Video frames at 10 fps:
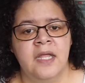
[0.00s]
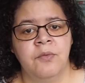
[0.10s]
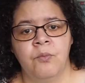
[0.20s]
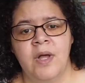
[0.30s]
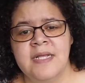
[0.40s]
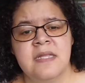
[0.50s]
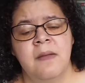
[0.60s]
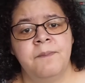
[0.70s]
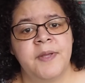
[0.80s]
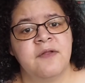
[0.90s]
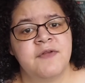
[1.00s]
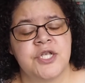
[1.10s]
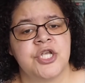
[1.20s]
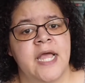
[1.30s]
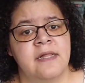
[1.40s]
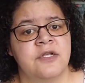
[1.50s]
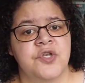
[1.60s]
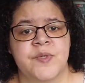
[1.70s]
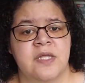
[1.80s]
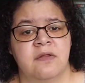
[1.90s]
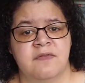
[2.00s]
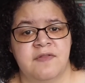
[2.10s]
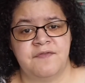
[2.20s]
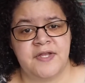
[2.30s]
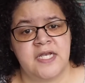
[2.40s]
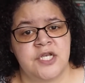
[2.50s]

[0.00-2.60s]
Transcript: It was a bit of a challenge with all of the fit